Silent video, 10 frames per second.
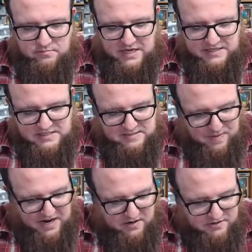
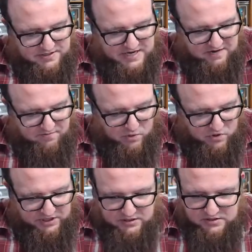inspired Dave
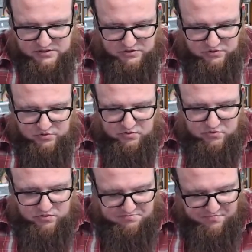Morgan
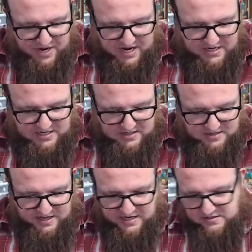to buy
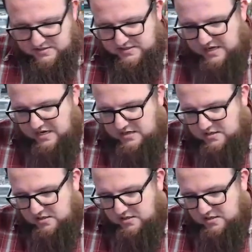that set.